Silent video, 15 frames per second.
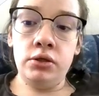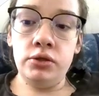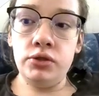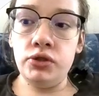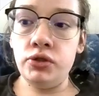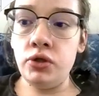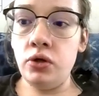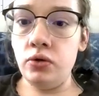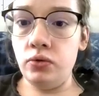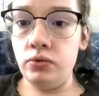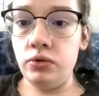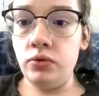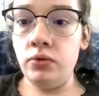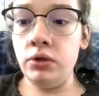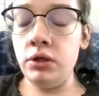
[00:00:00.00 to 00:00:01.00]
So
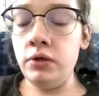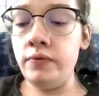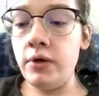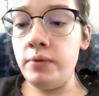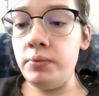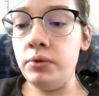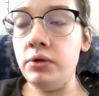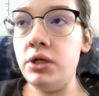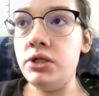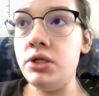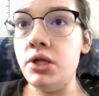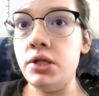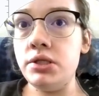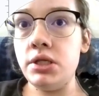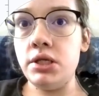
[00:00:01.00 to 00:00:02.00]
the order of
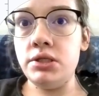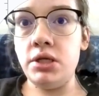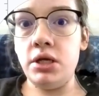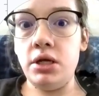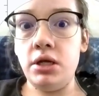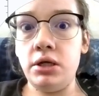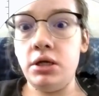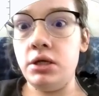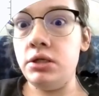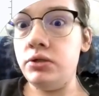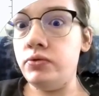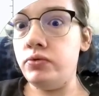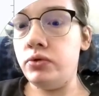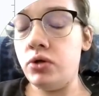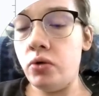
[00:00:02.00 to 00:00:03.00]
operations is going
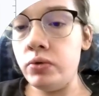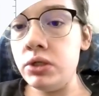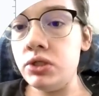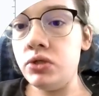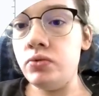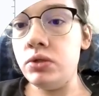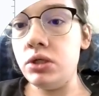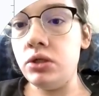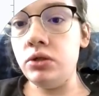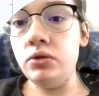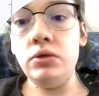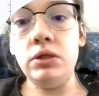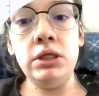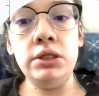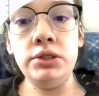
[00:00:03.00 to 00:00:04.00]
to
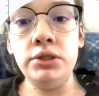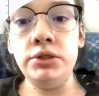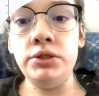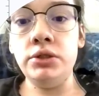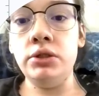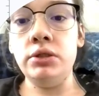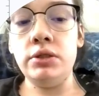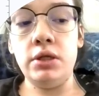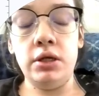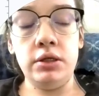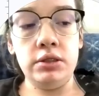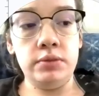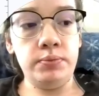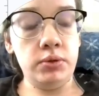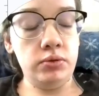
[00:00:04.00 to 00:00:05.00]
include integers,
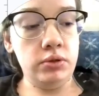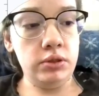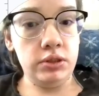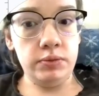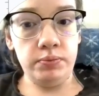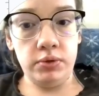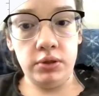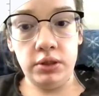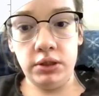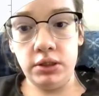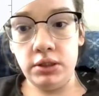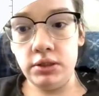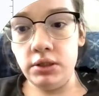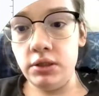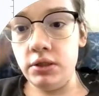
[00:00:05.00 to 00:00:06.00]
exponents,
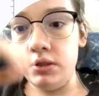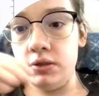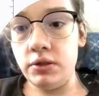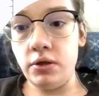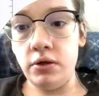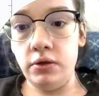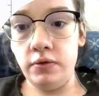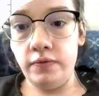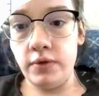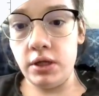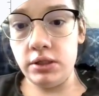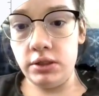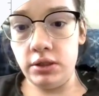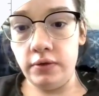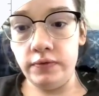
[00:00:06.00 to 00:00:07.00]
parentheses, all of
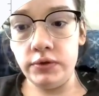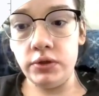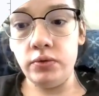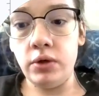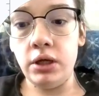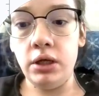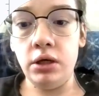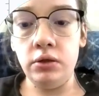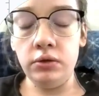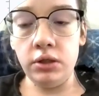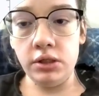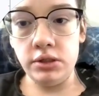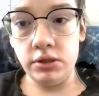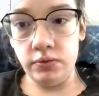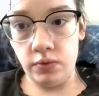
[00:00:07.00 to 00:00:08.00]
that stuff. So I
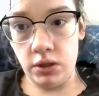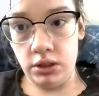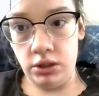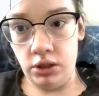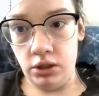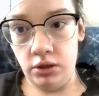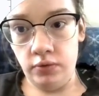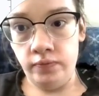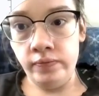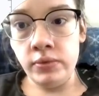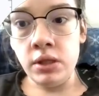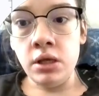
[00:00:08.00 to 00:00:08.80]
outlined it right here.